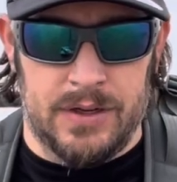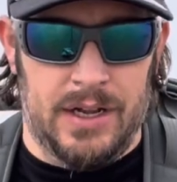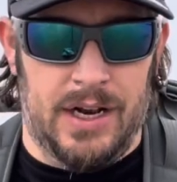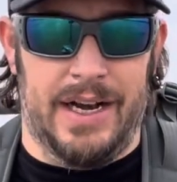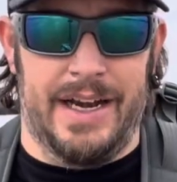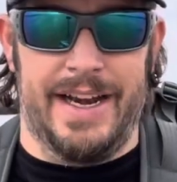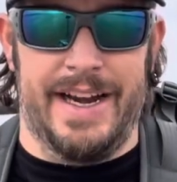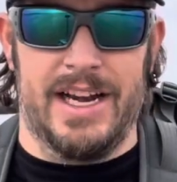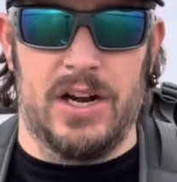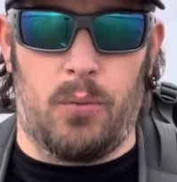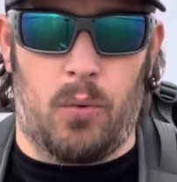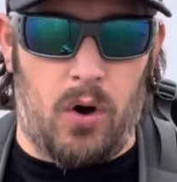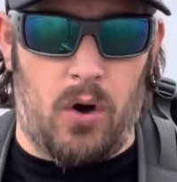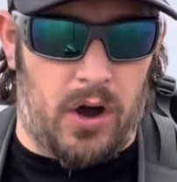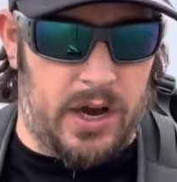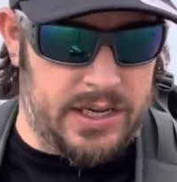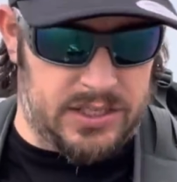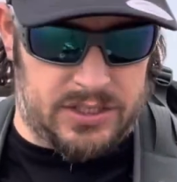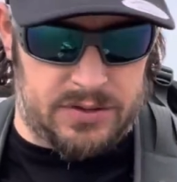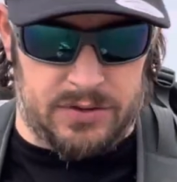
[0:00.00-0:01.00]
Leader
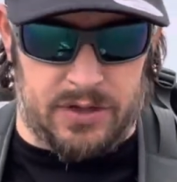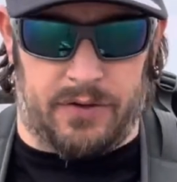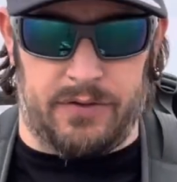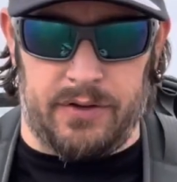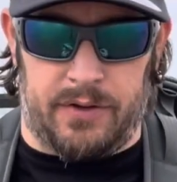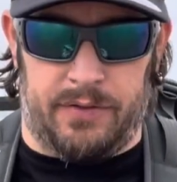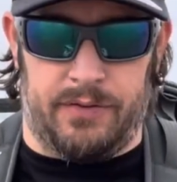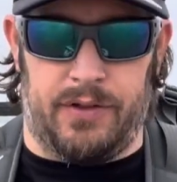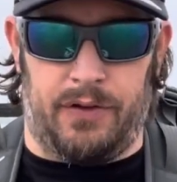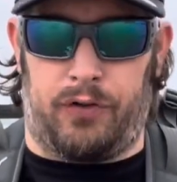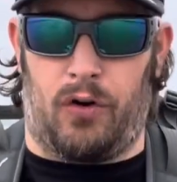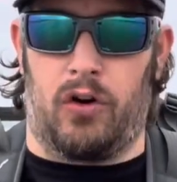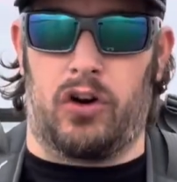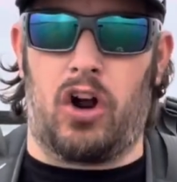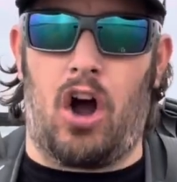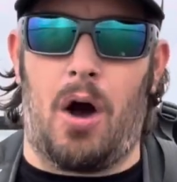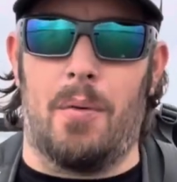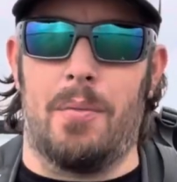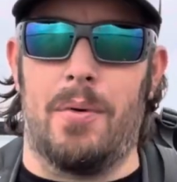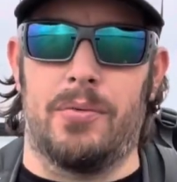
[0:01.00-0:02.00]
wise, the
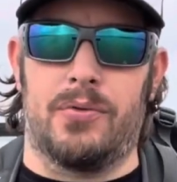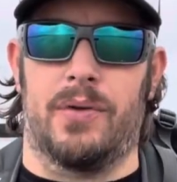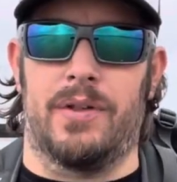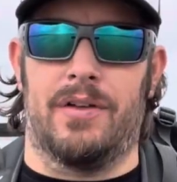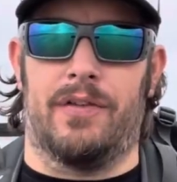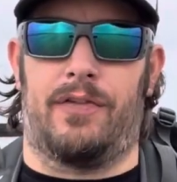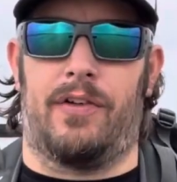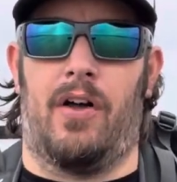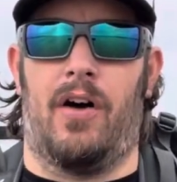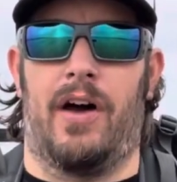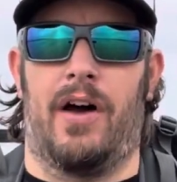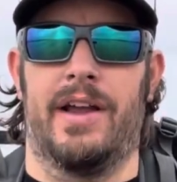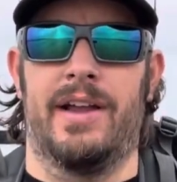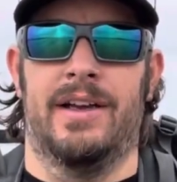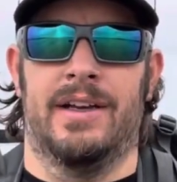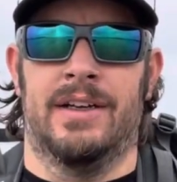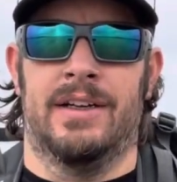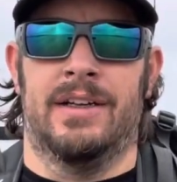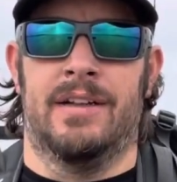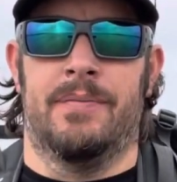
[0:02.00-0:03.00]
fluorocarbon between the fly,
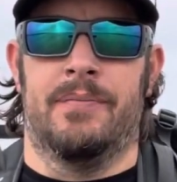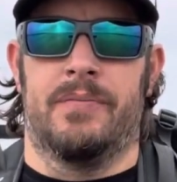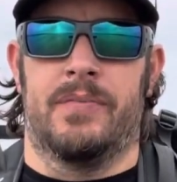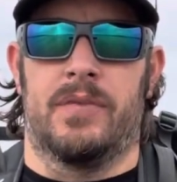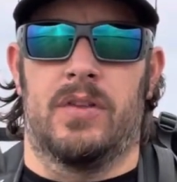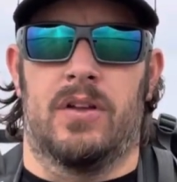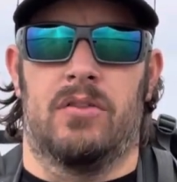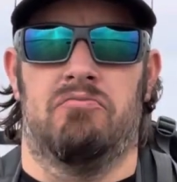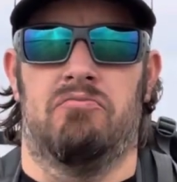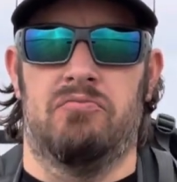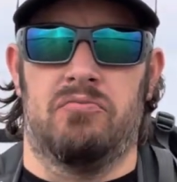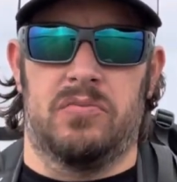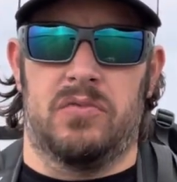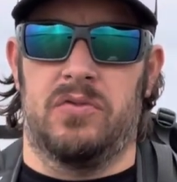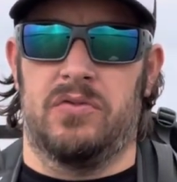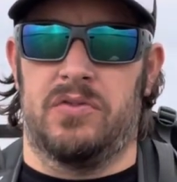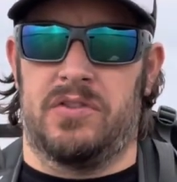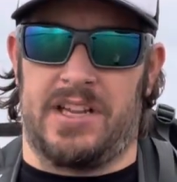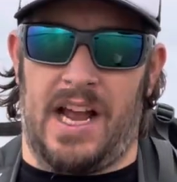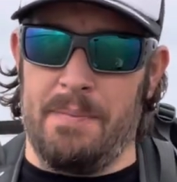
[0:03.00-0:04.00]

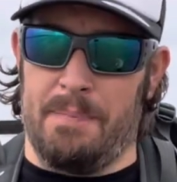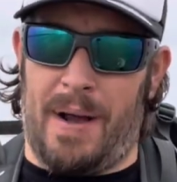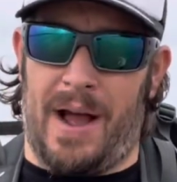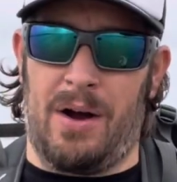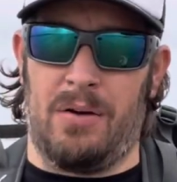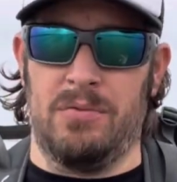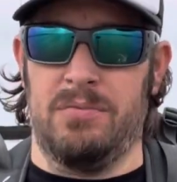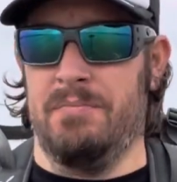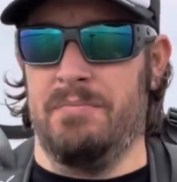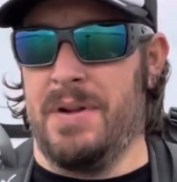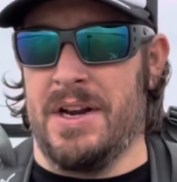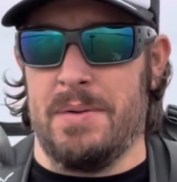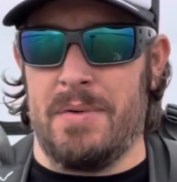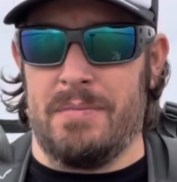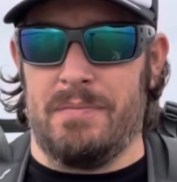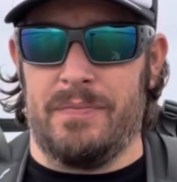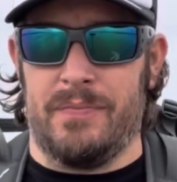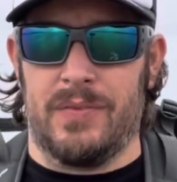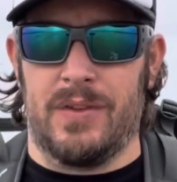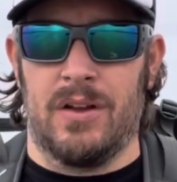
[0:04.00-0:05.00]
10 pound
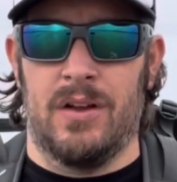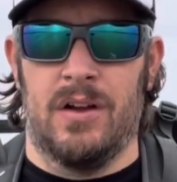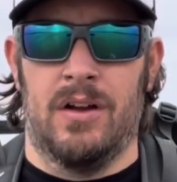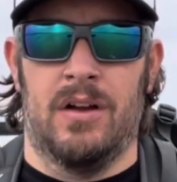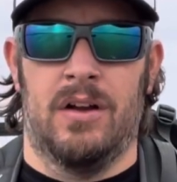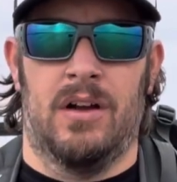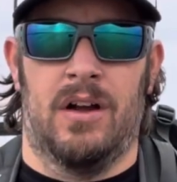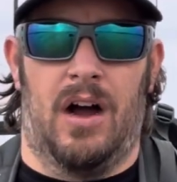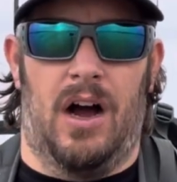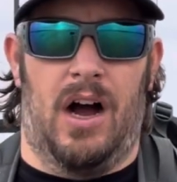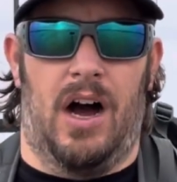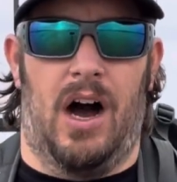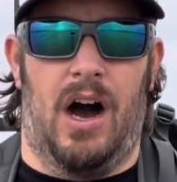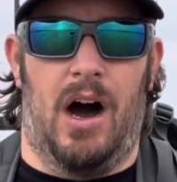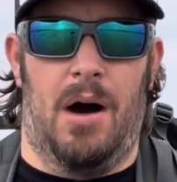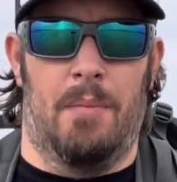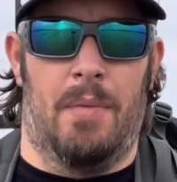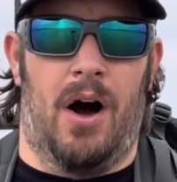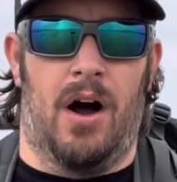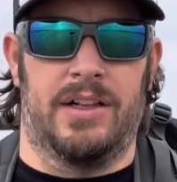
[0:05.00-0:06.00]
minimum.
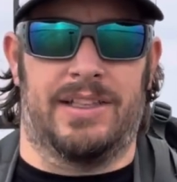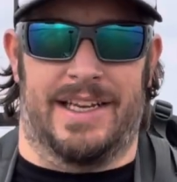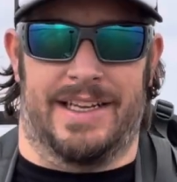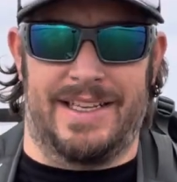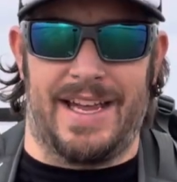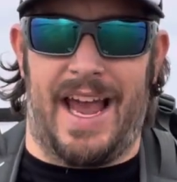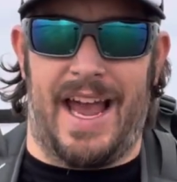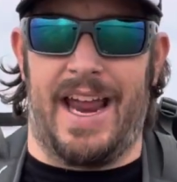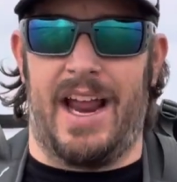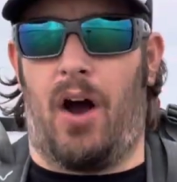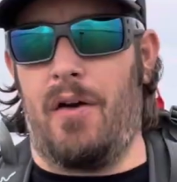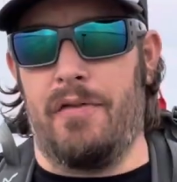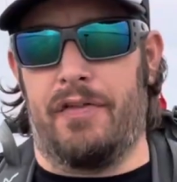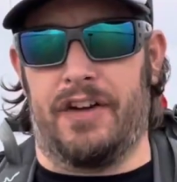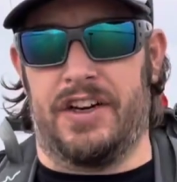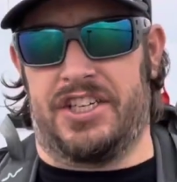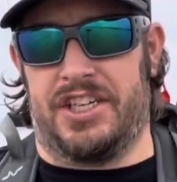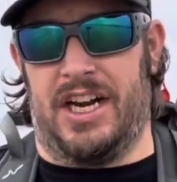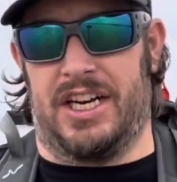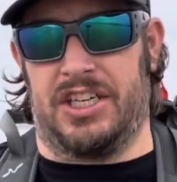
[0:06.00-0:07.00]
Today I'm
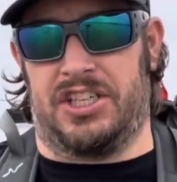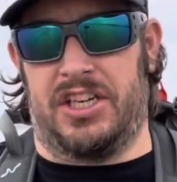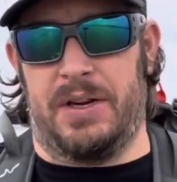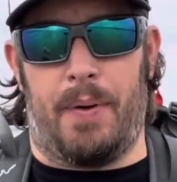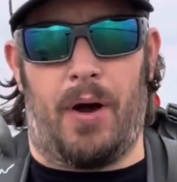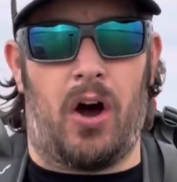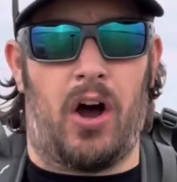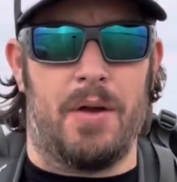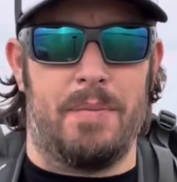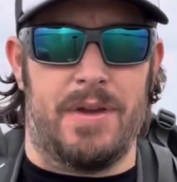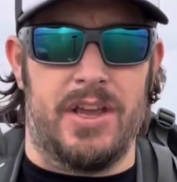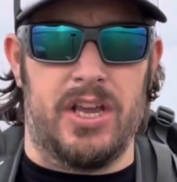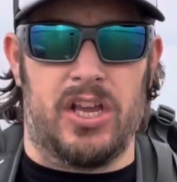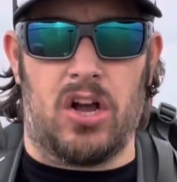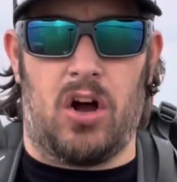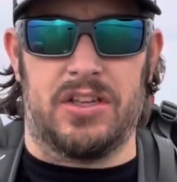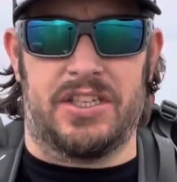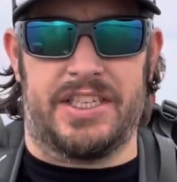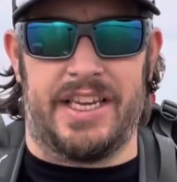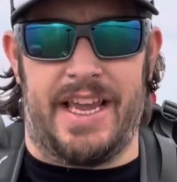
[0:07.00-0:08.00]
fishing actually behind me, you
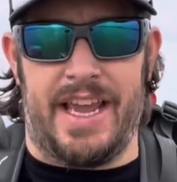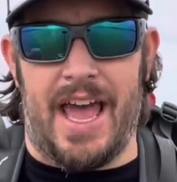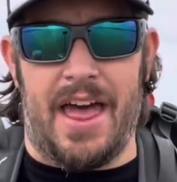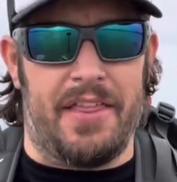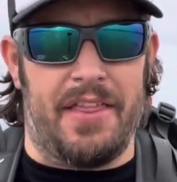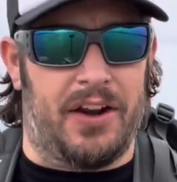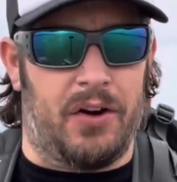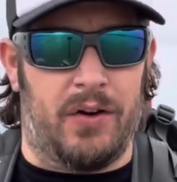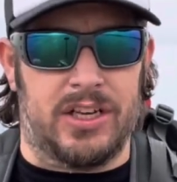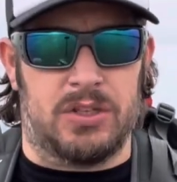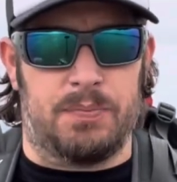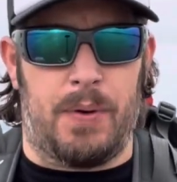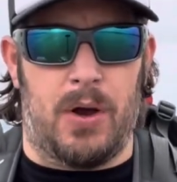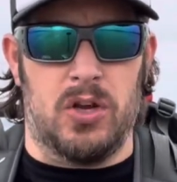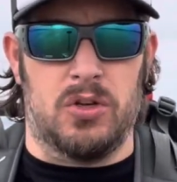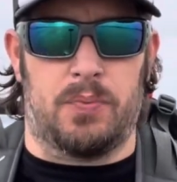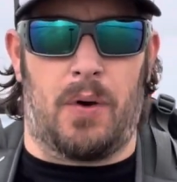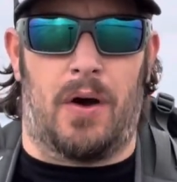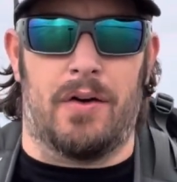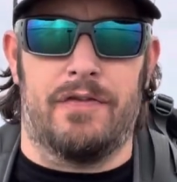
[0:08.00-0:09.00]
can't see it yet, they're not
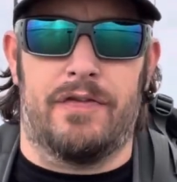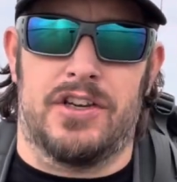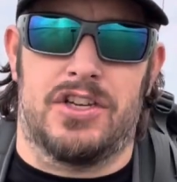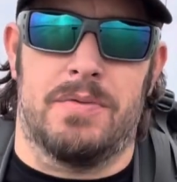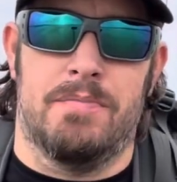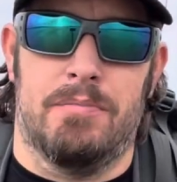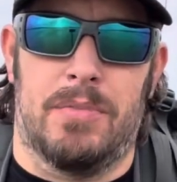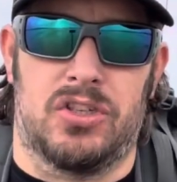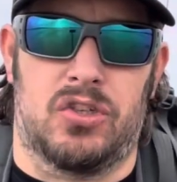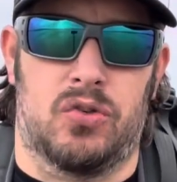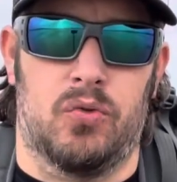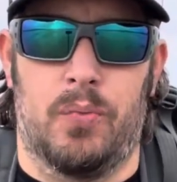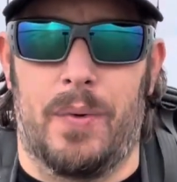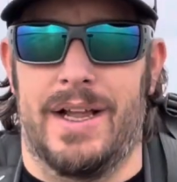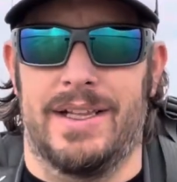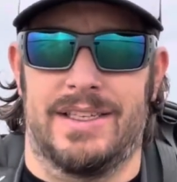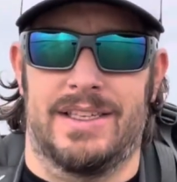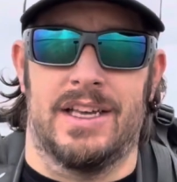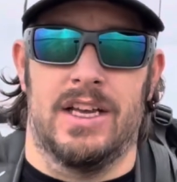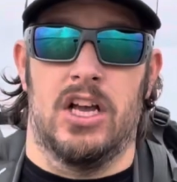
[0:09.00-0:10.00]
exposed, but I'm fishing mussel
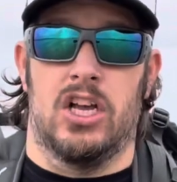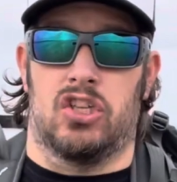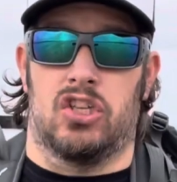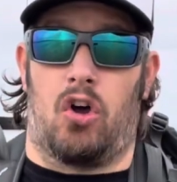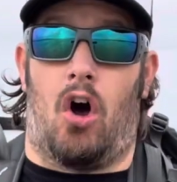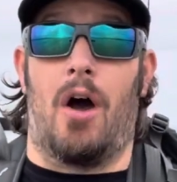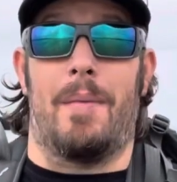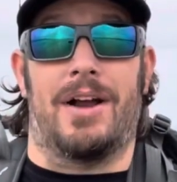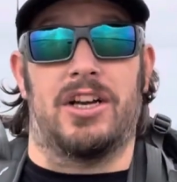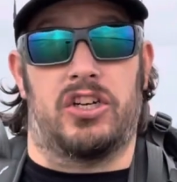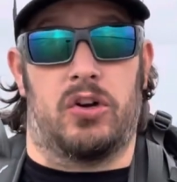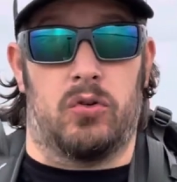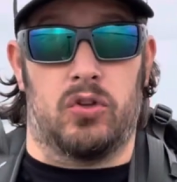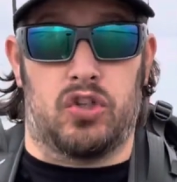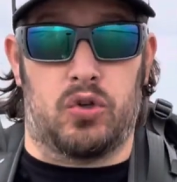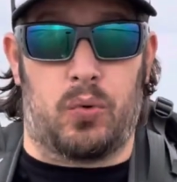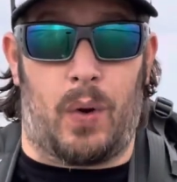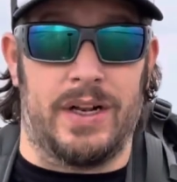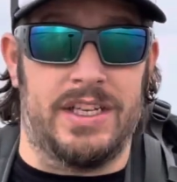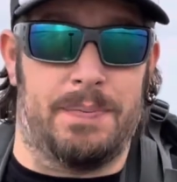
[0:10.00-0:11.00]
beds. So I'm actually on
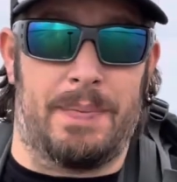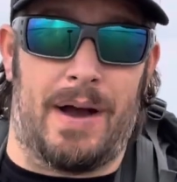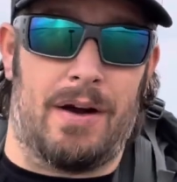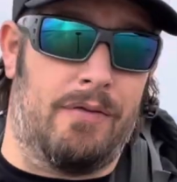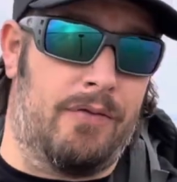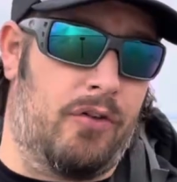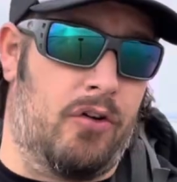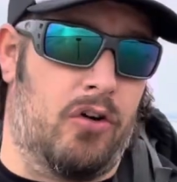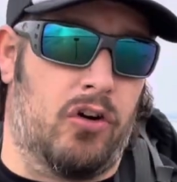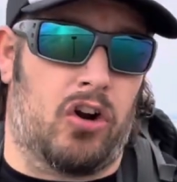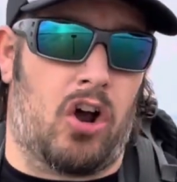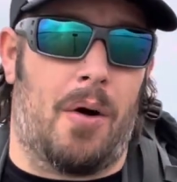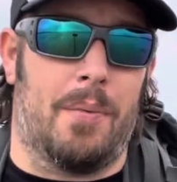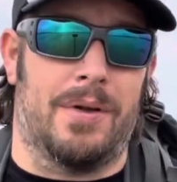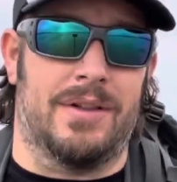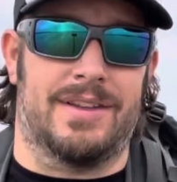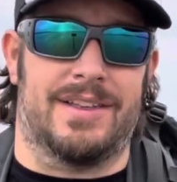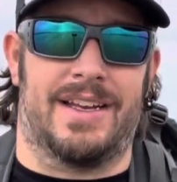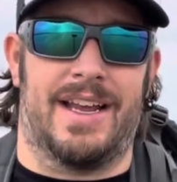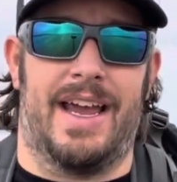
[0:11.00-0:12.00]
20 pound
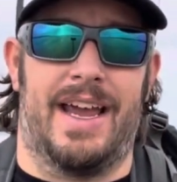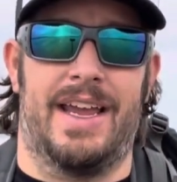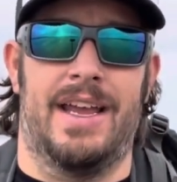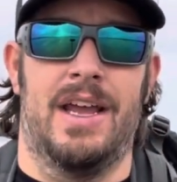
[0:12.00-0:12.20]
fluorocarbon today